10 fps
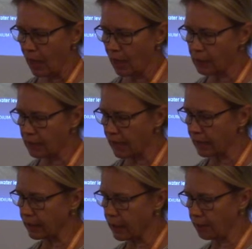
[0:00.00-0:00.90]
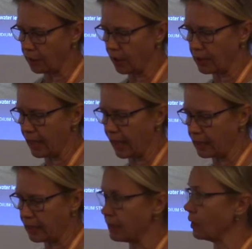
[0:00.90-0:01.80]
I was lucky enough to
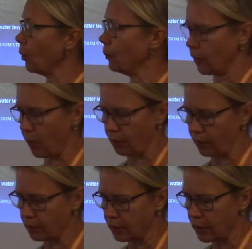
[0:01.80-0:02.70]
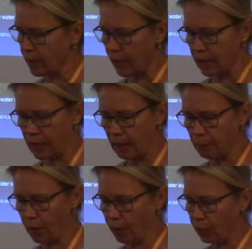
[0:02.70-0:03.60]
attend as an observer a
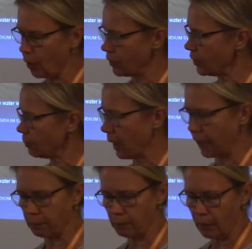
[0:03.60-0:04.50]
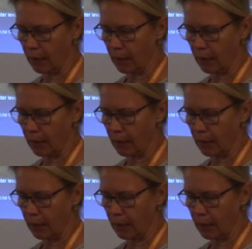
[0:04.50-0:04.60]
number of courses by